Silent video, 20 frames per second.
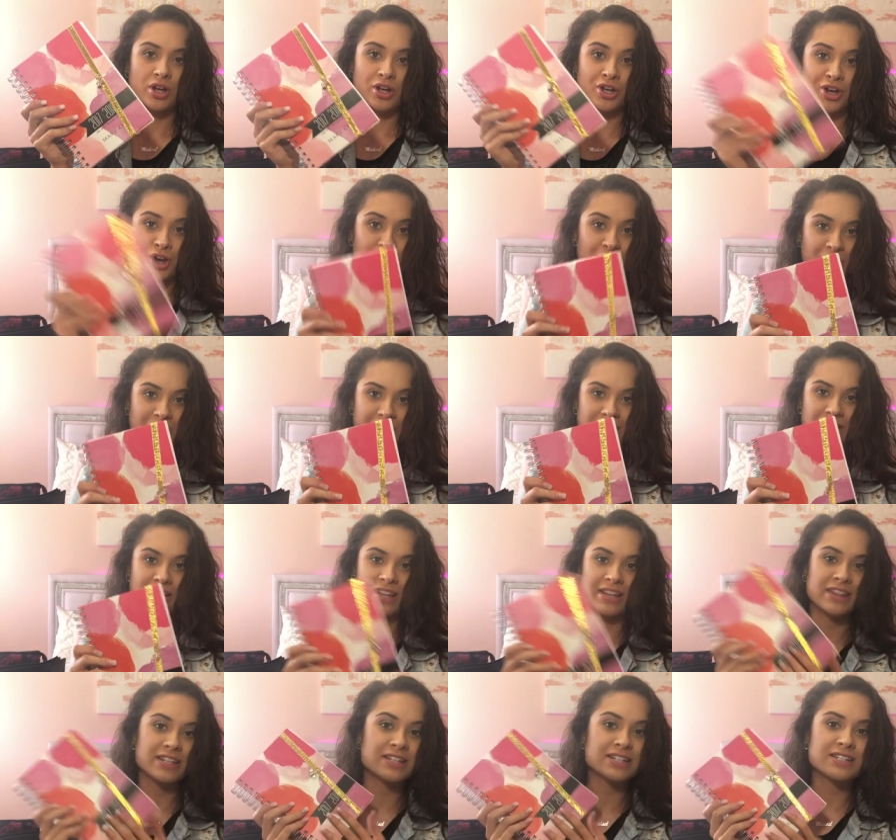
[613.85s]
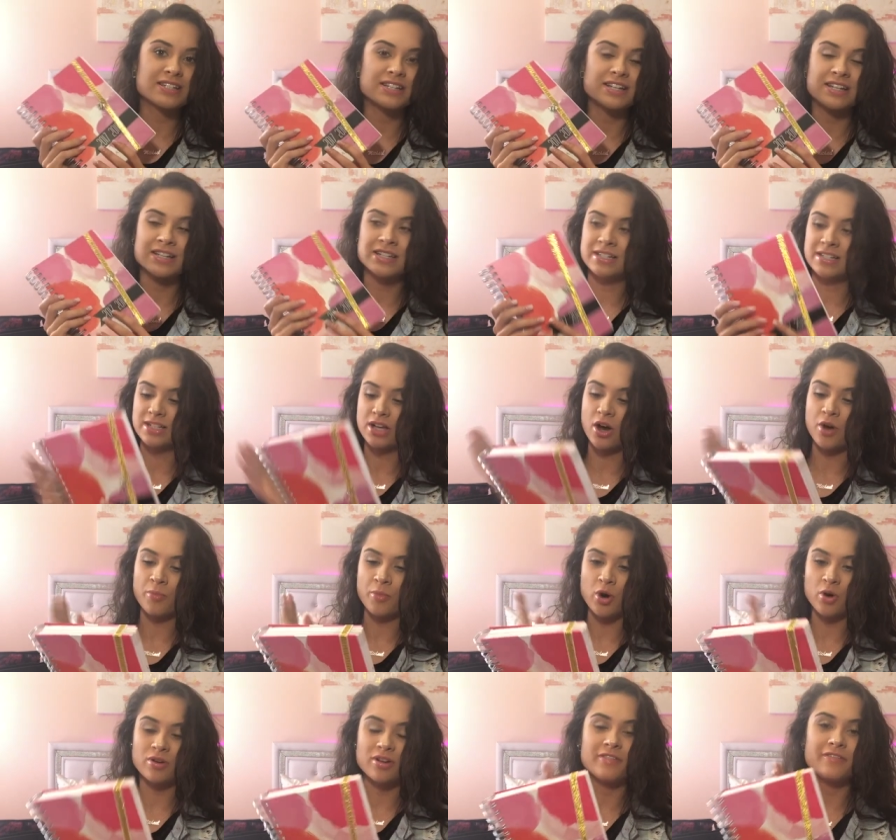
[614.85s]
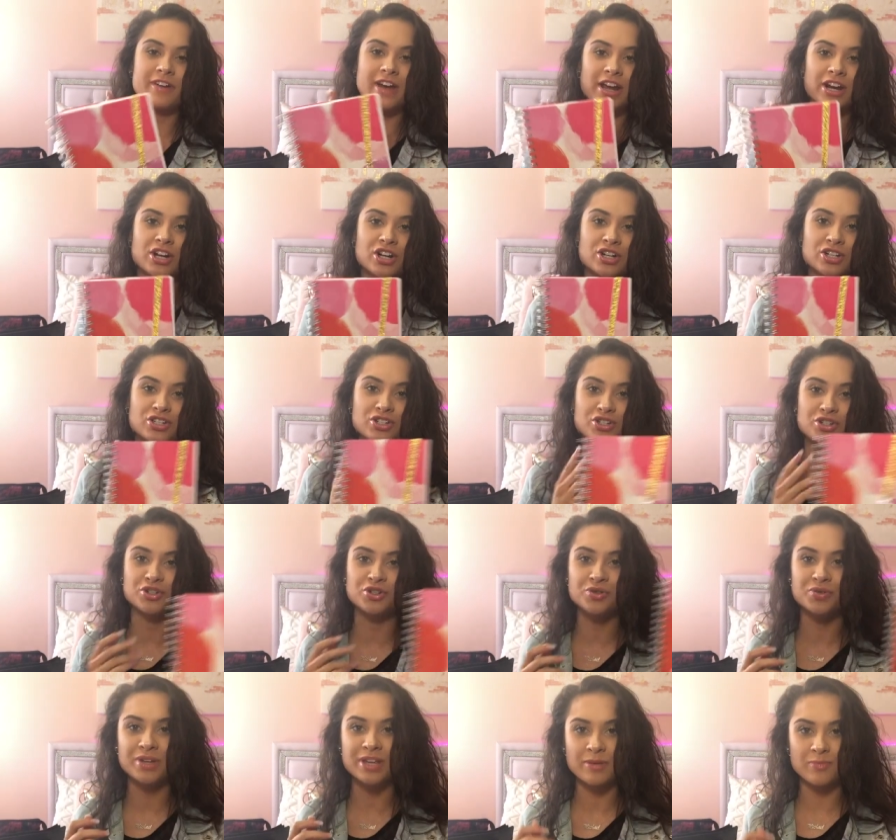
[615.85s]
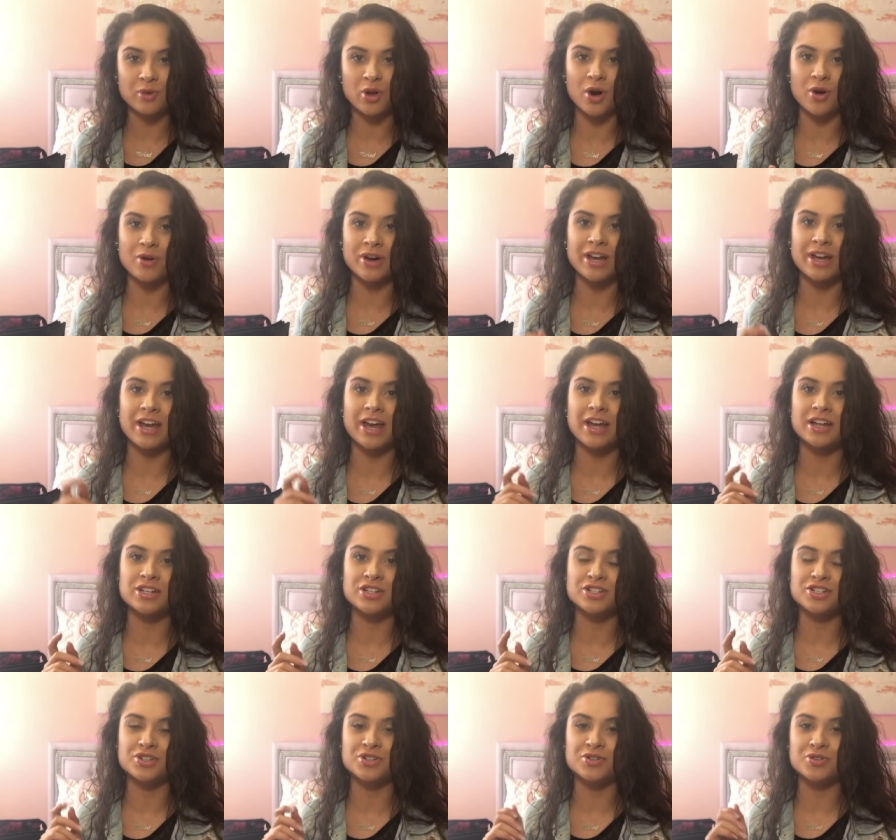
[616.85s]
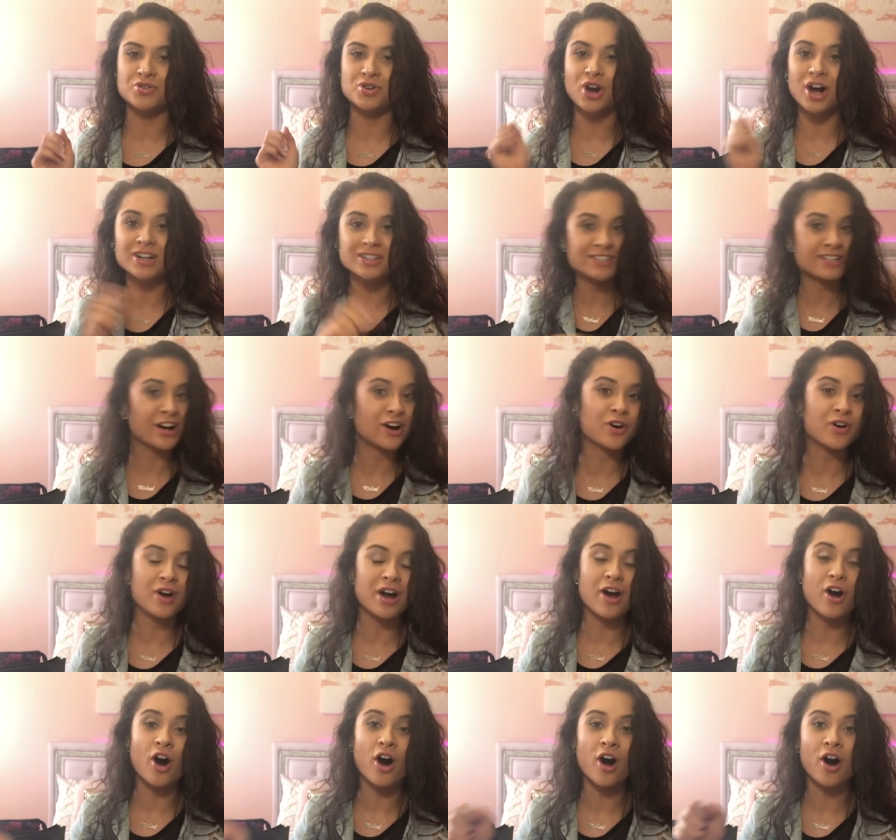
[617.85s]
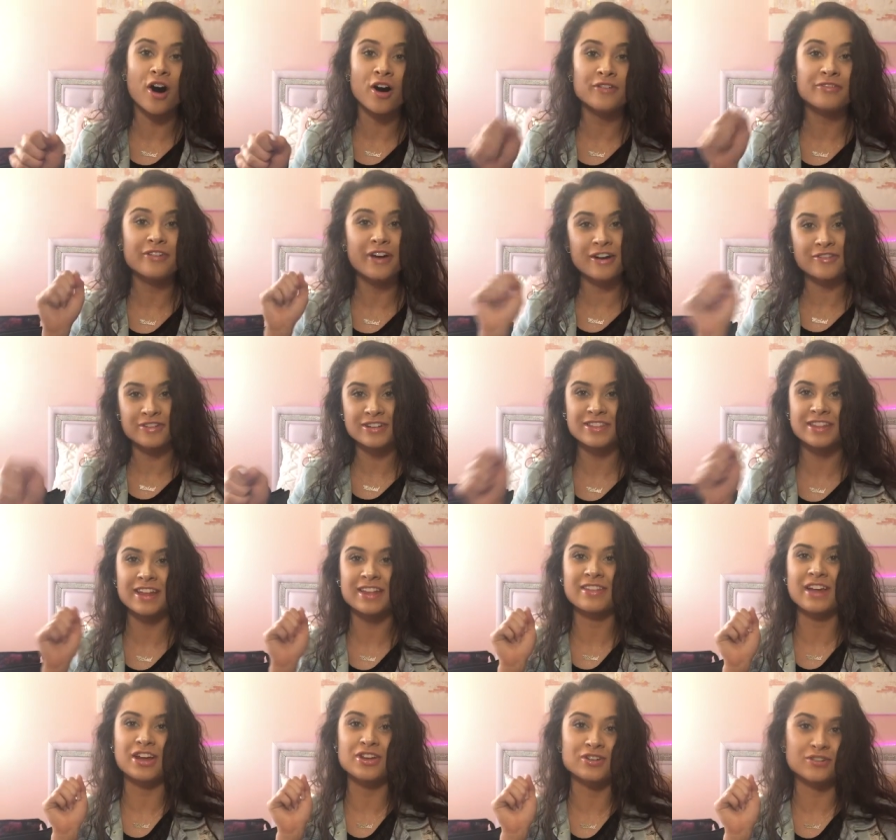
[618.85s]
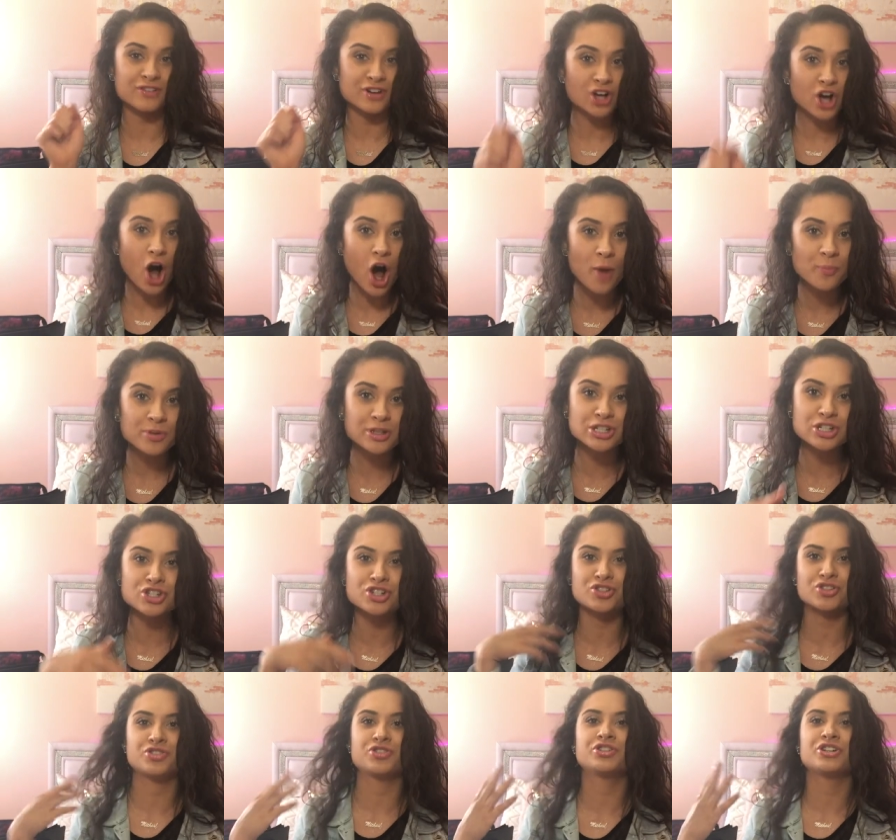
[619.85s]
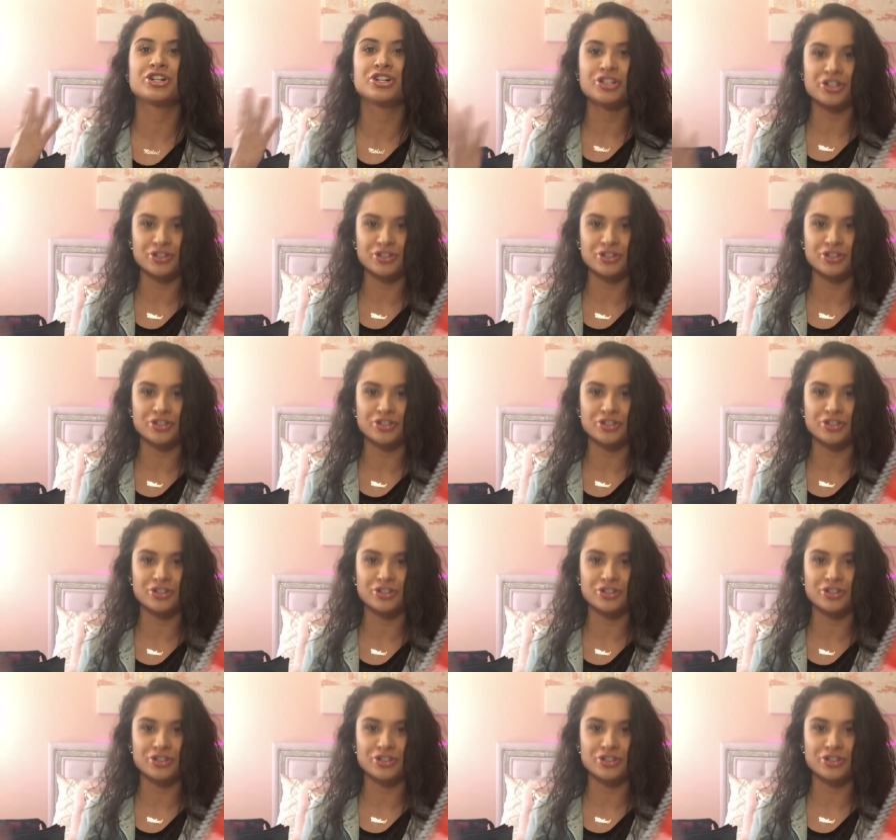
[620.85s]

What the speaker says: going. Like, this is a motivator to keep going and to cross off everything that you've accomplished through your